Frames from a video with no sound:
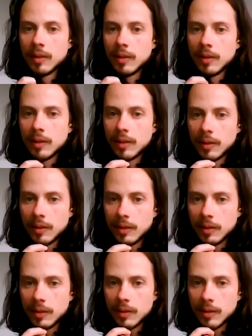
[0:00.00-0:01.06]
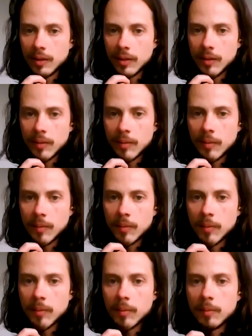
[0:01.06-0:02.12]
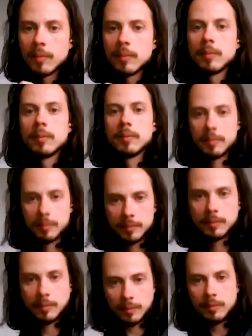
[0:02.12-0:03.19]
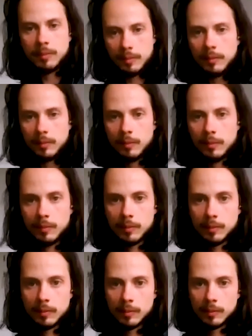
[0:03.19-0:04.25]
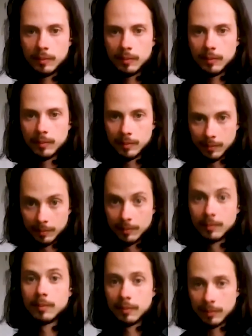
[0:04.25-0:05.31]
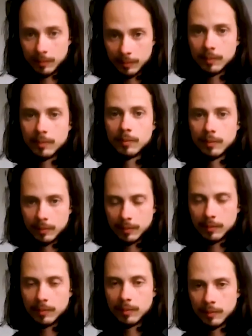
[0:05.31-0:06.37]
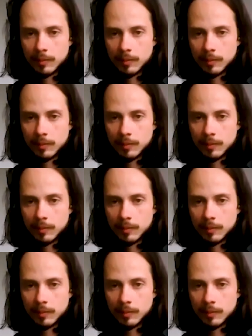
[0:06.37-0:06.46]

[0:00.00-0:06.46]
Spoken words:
(not speaking)